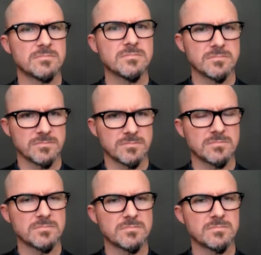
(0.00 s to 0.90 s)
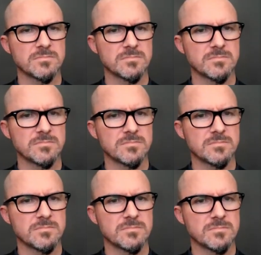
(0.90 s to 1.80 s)

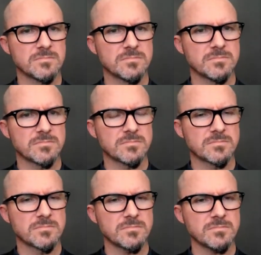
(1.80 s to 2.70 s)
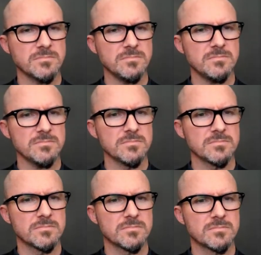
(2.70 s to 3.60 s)
[no speech]